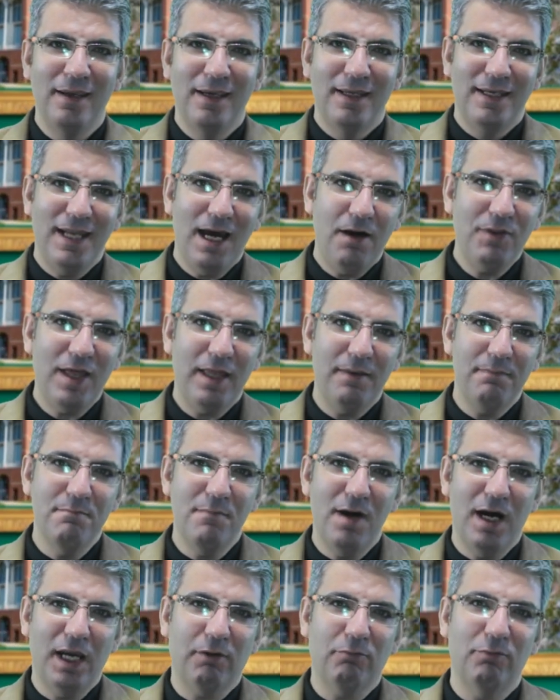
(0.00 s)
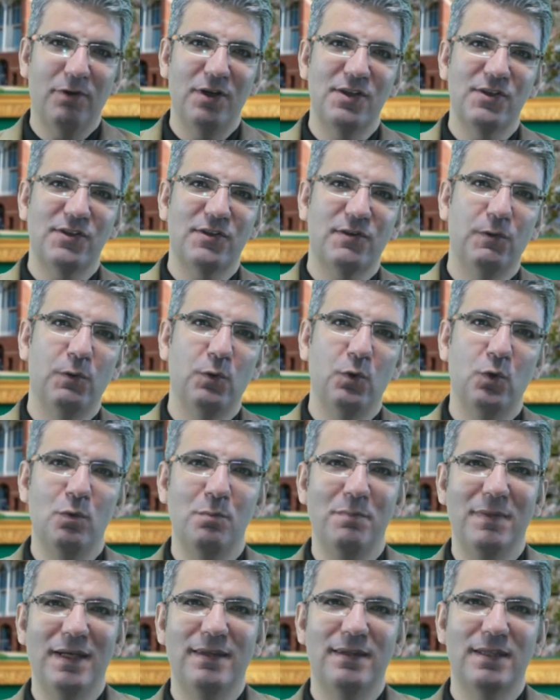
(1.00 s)
Now that migrants who
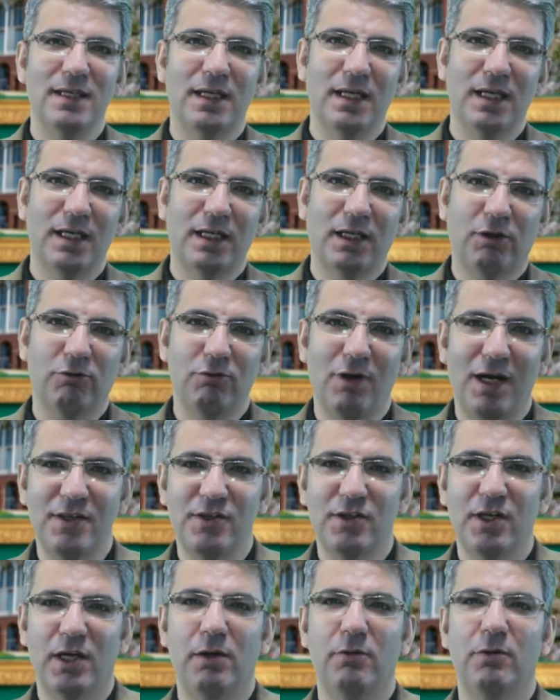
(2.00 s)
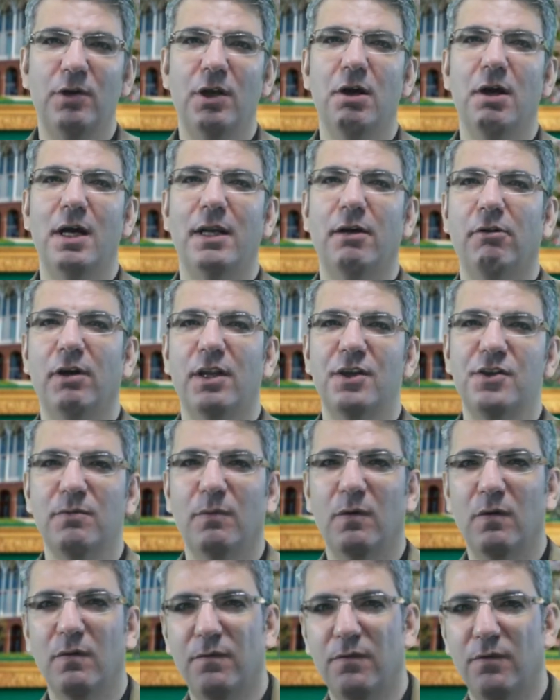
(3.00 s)
meet the criteria and are
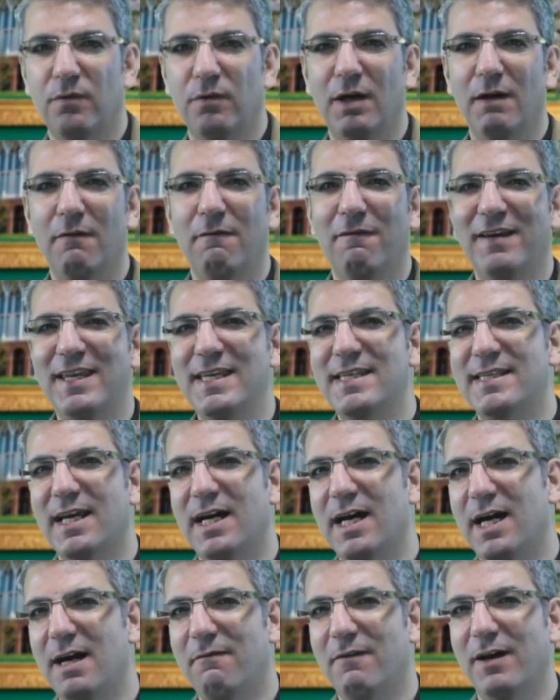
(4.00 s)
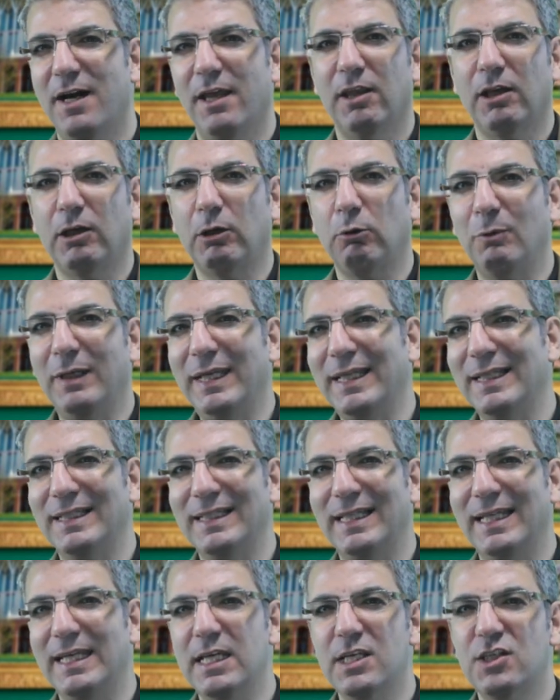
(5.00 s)
eligible for a visa via the green
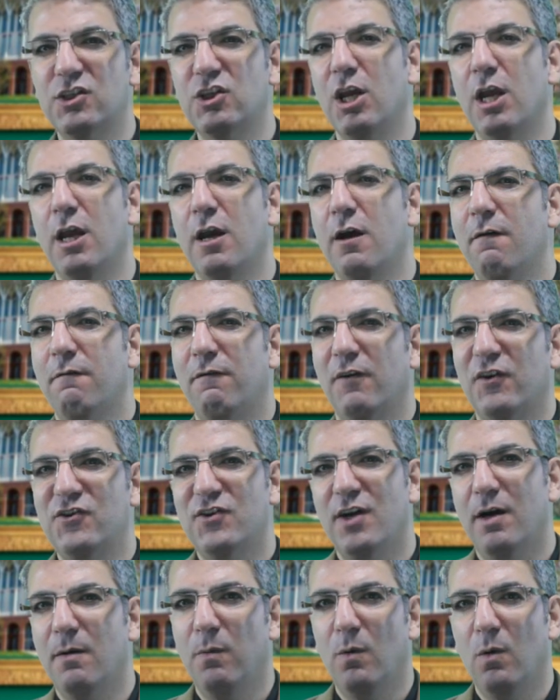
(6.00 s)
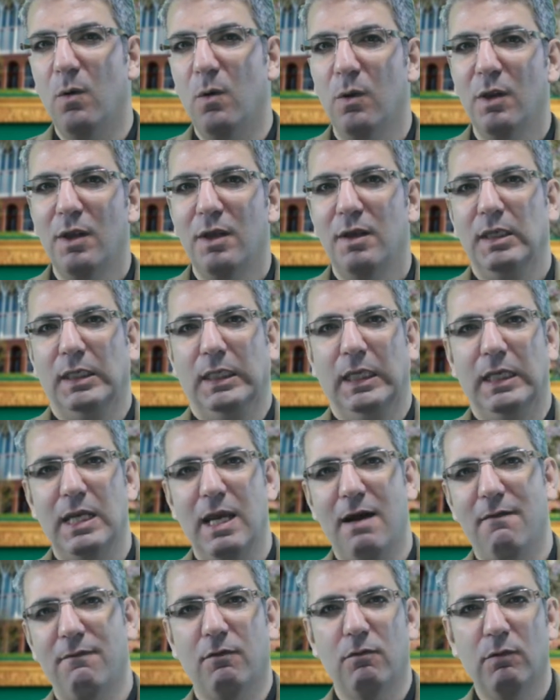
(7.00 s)
list, for example, they
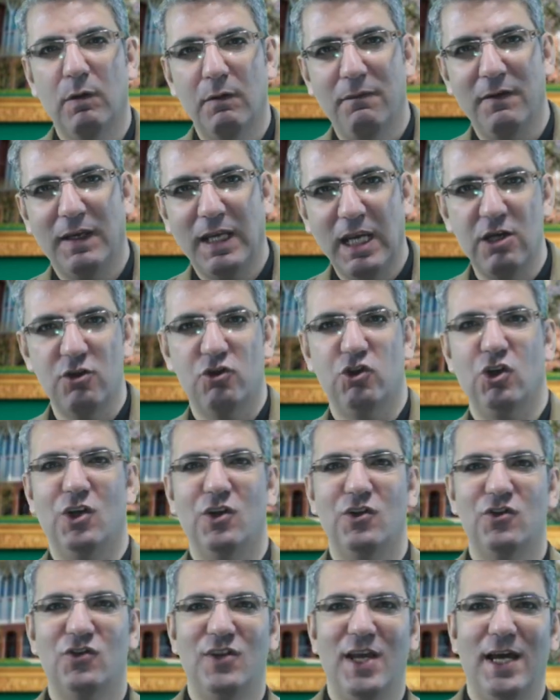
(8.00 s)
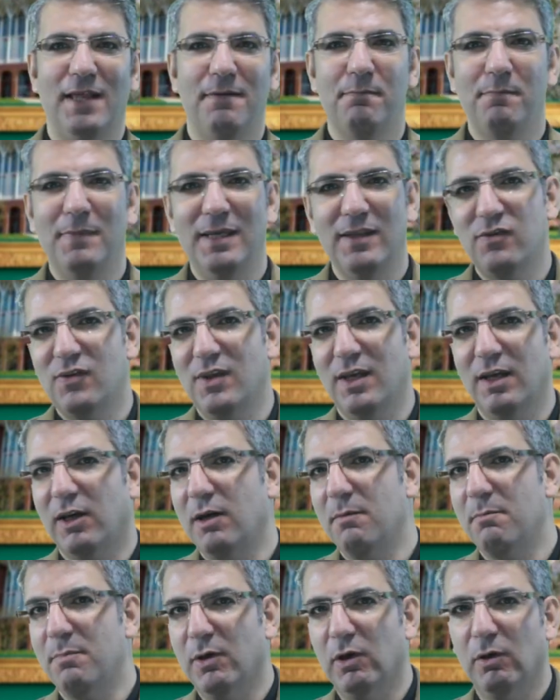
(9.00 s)
have qualifications that meet the
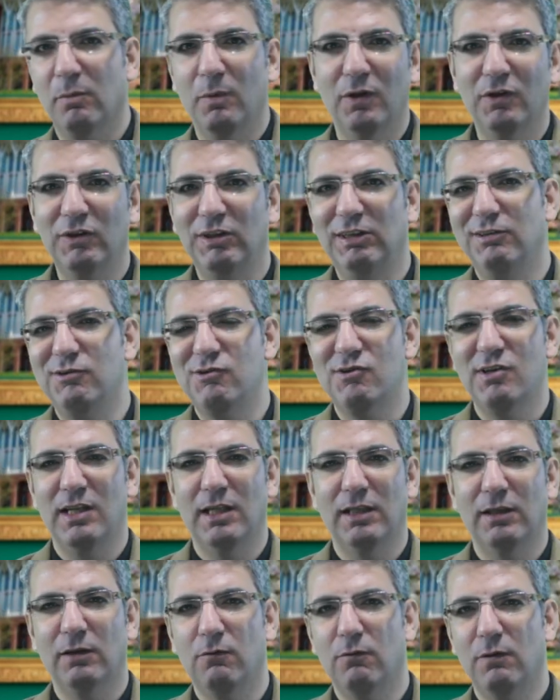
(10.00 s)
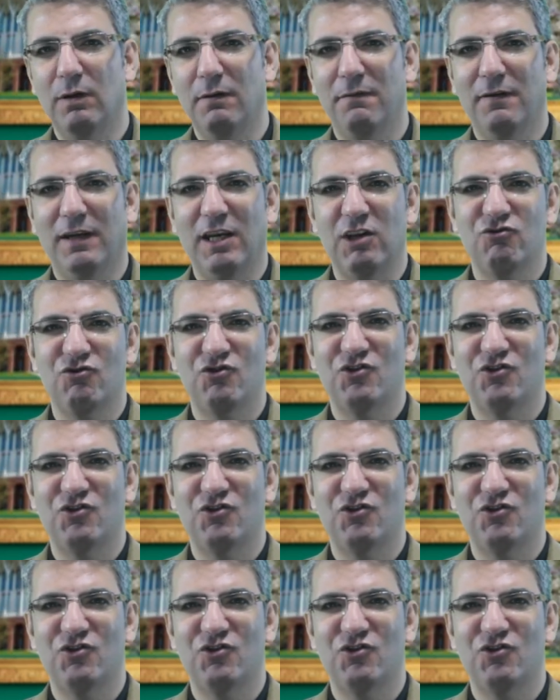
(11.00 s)
comparable New Zealand qualification